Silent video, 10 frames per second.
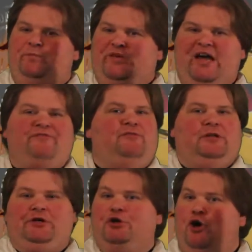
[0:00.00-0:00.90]

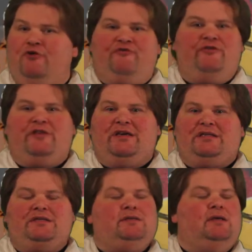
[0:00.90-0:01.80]
definitely go for
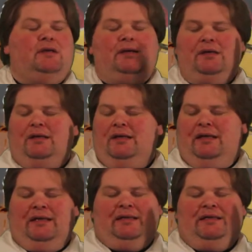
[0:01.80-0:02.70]
this.
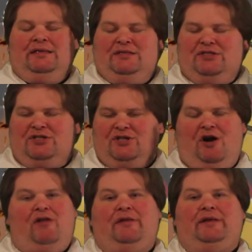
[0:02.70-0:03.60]
It is
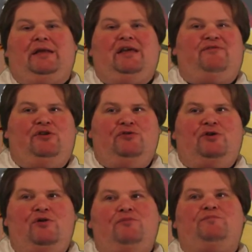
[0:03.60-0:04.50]
solid. If you
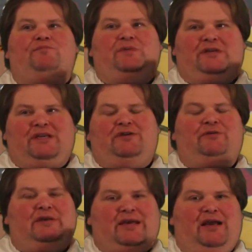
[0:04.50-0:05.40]
don't
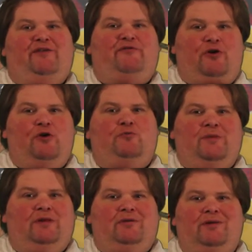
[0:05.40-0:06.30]
particularly care for oat
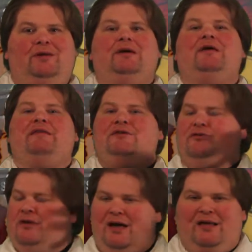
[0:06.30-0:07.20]
milk, then
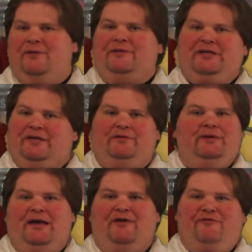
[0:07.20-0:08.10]
you're not going to
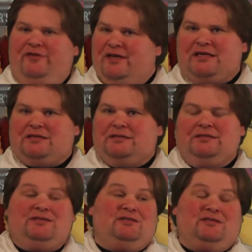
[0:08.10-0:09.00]
particularly care for
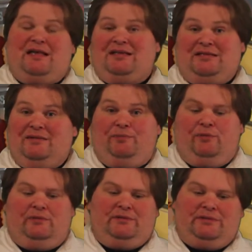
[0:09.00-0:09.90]
this. It's just that
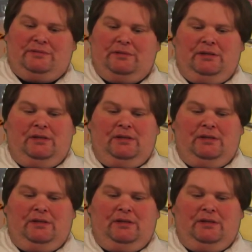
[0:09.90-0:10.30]
simple. It's,